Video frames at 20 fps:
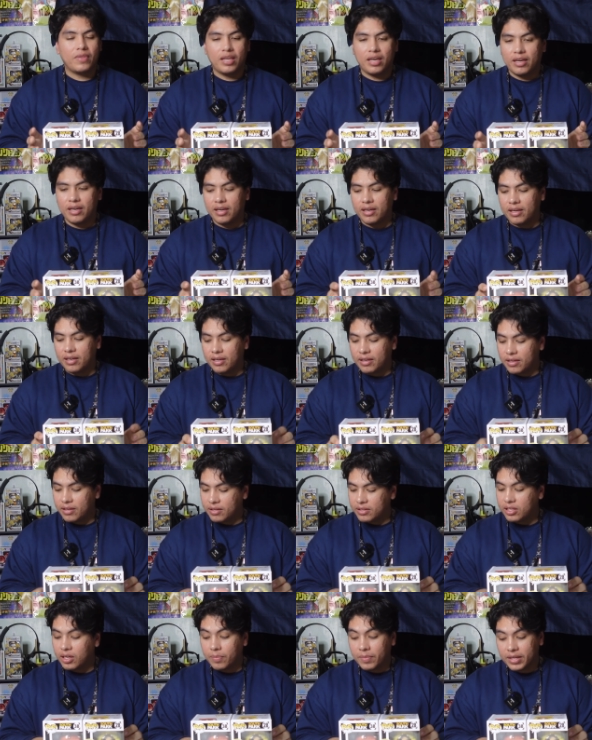uh,
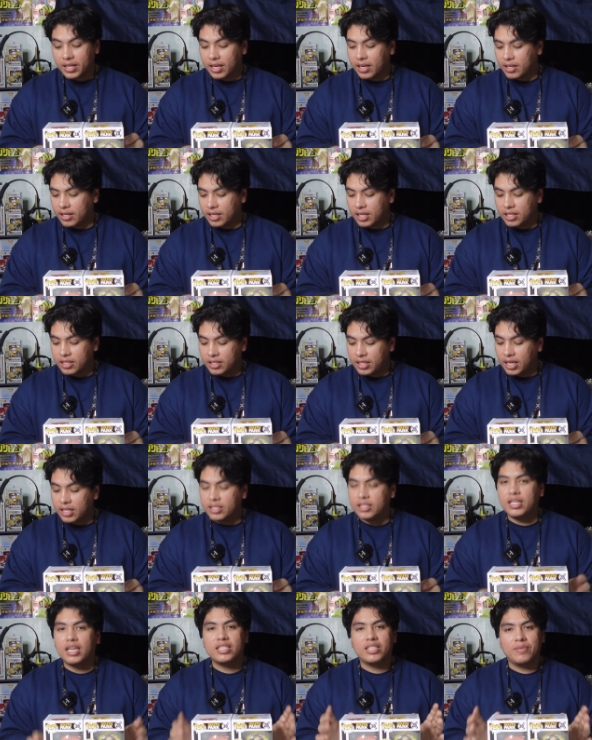zombie Kenny. That,
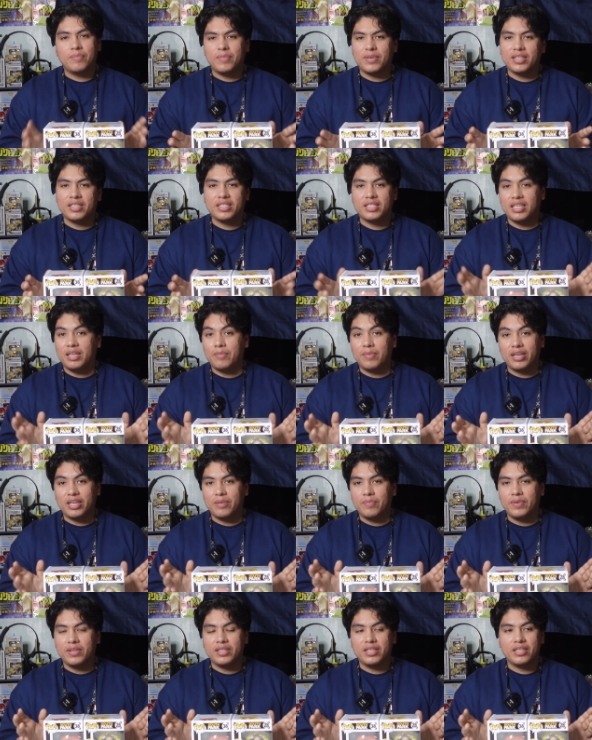that that's a must in my
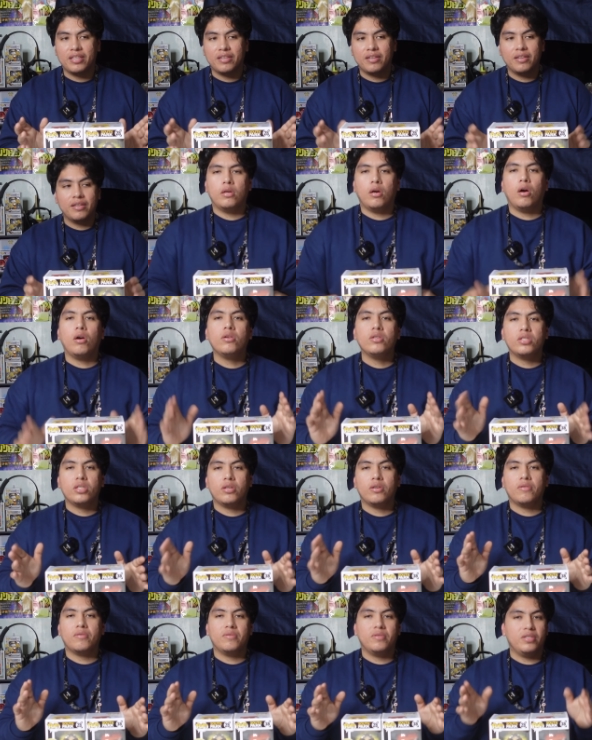opinion.
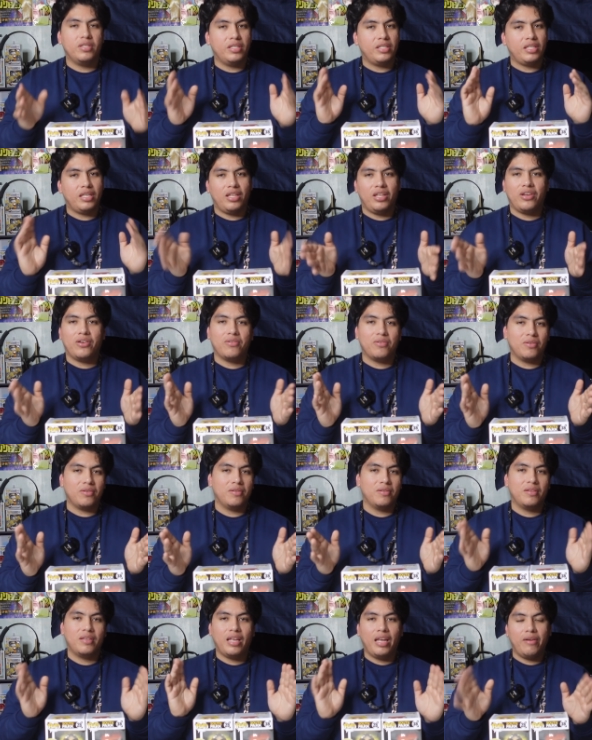Also, just a little
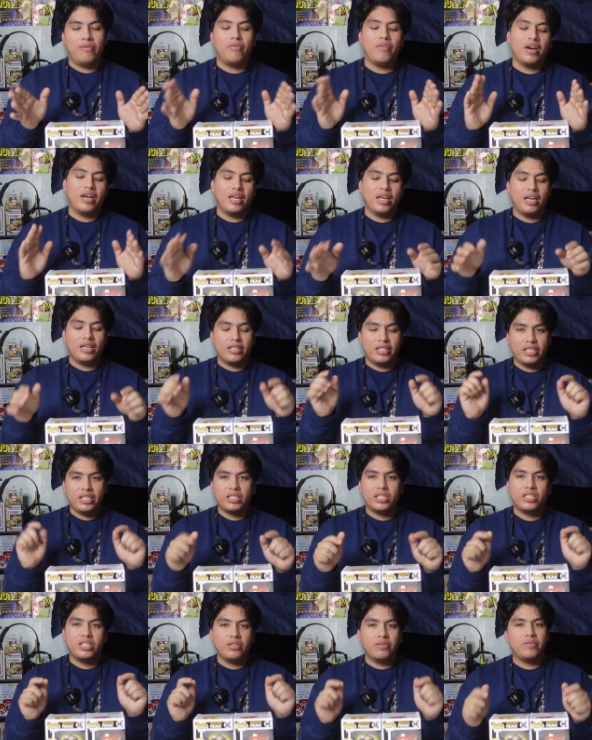FYI,
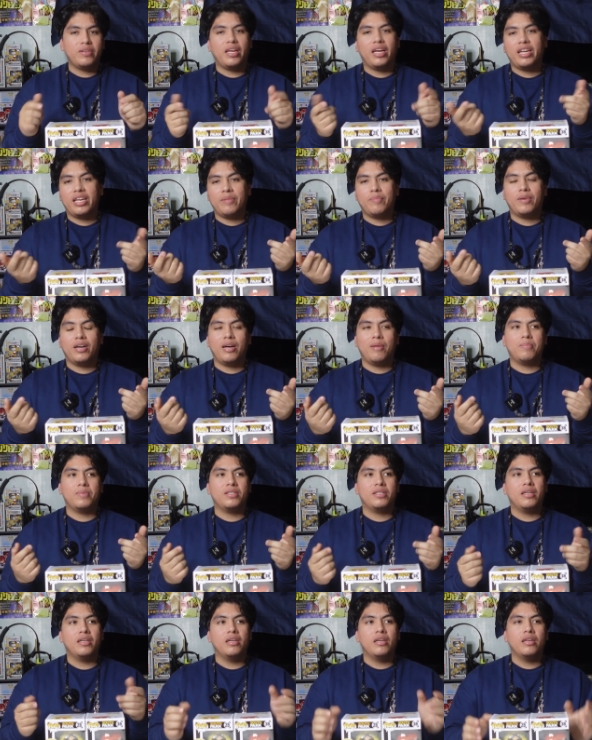these two Kenny
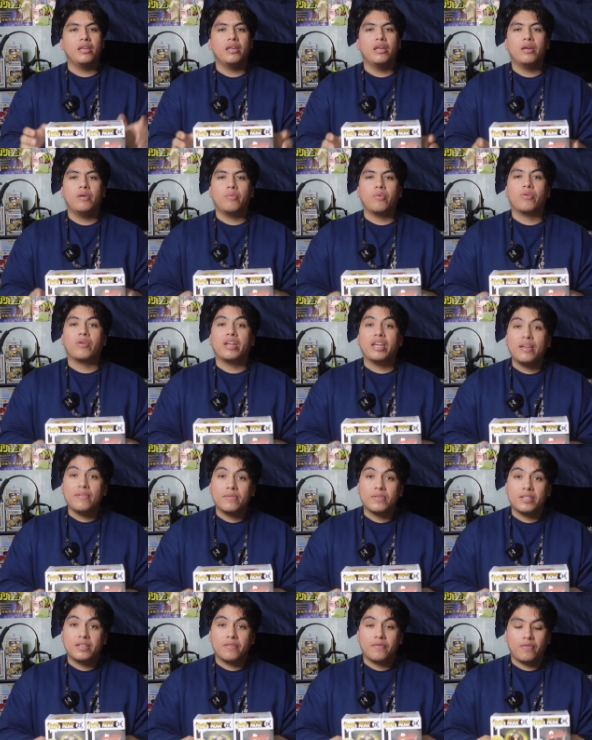pops were
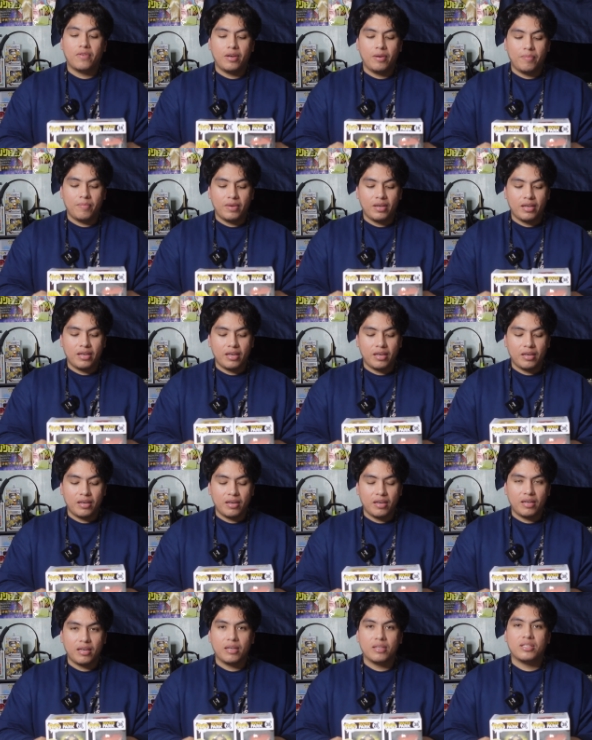gifts from
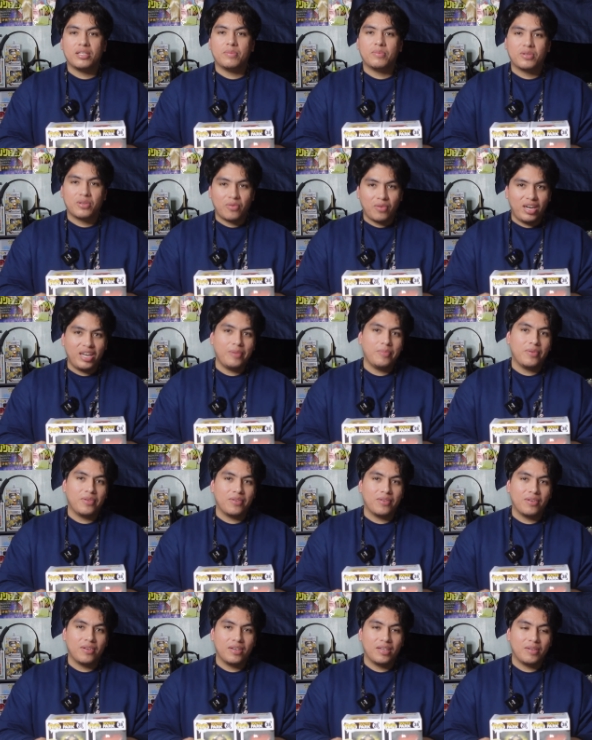uh, a
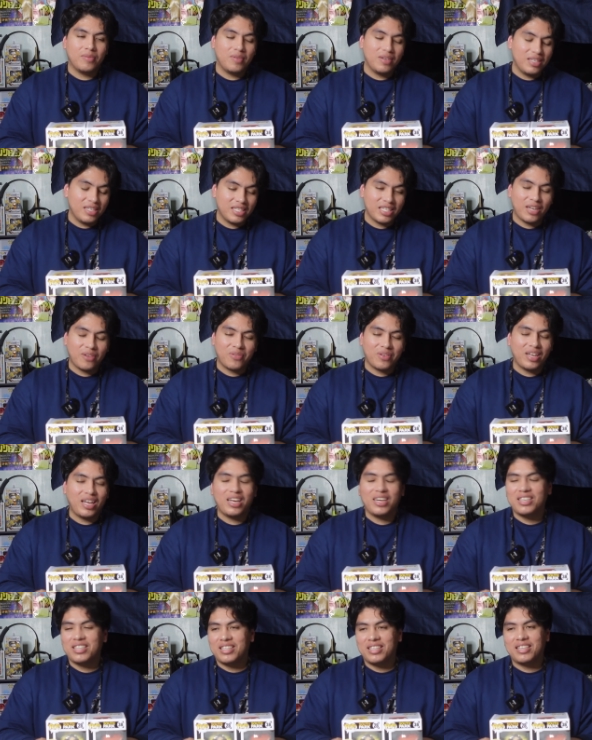subscriber. He's not.
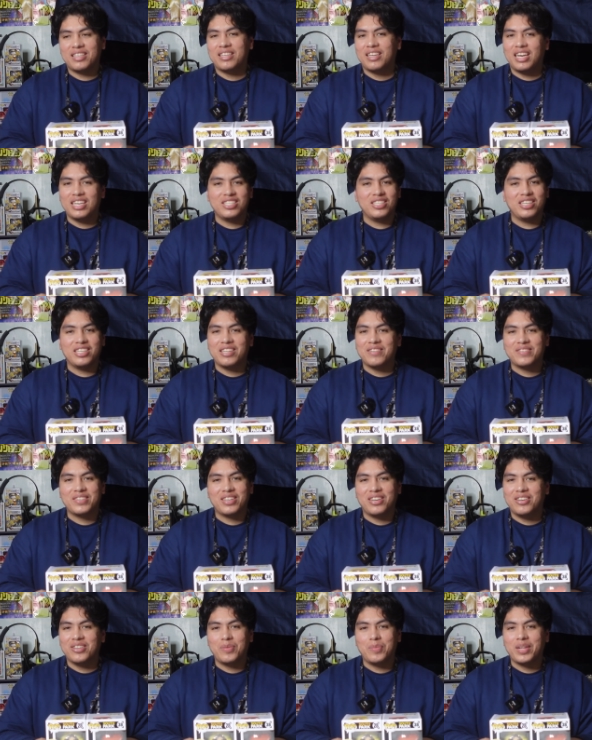I I shouldn't have
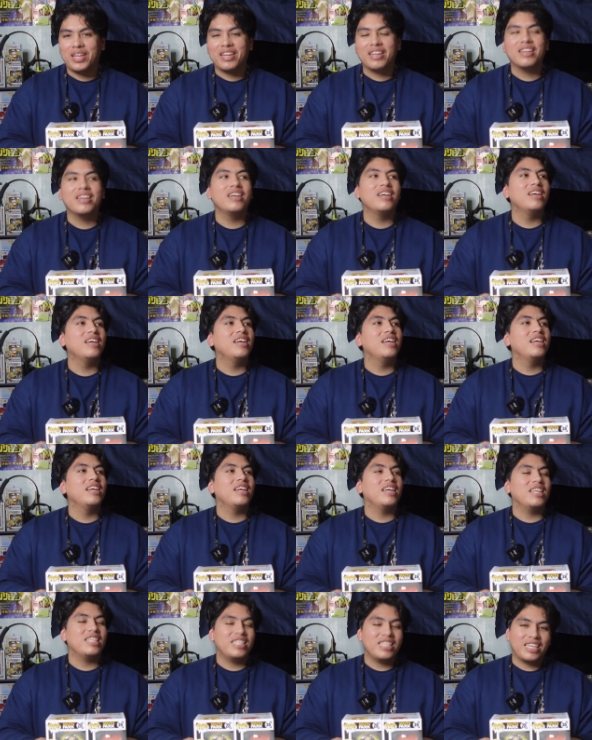called him that.
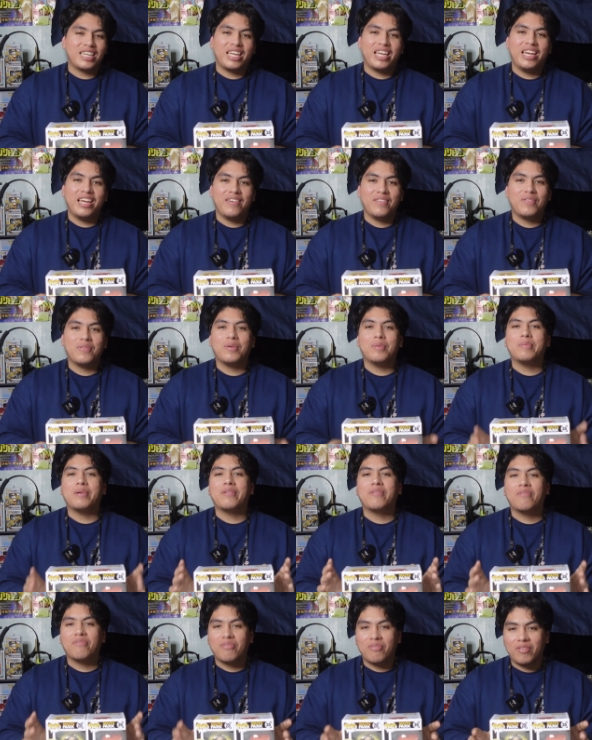It's a gift from a
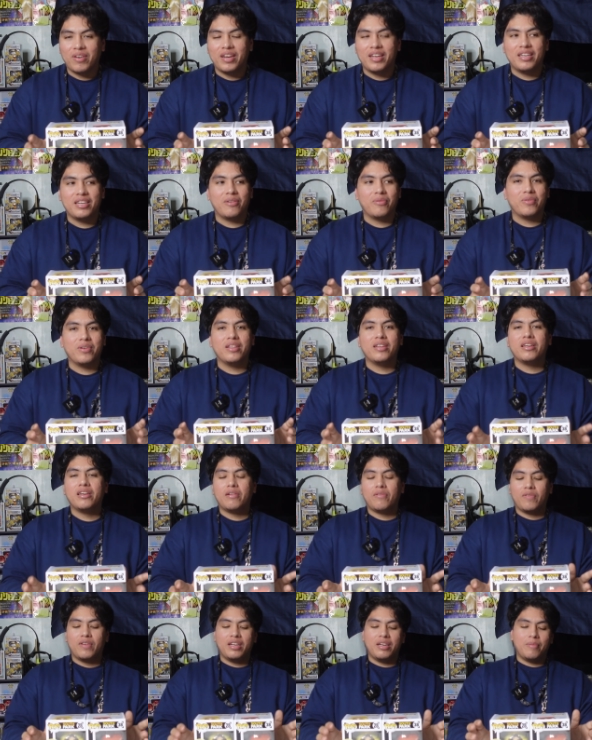friend, a really
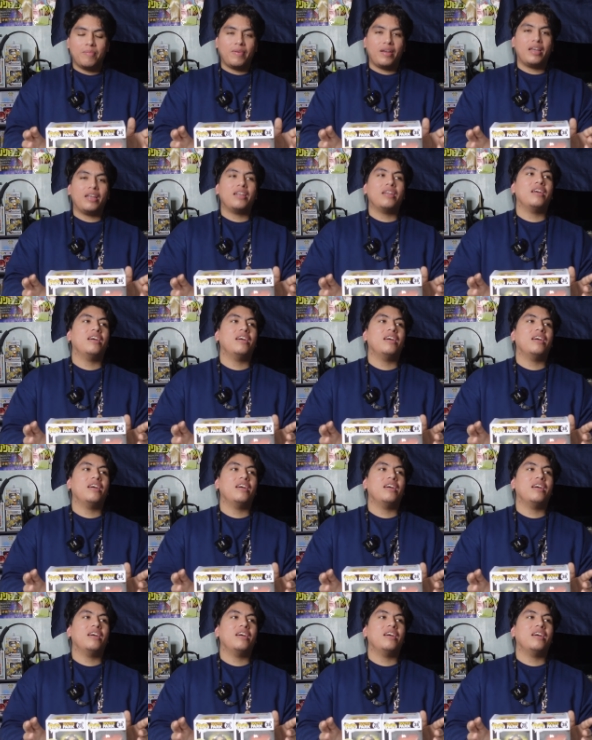good friend of mine.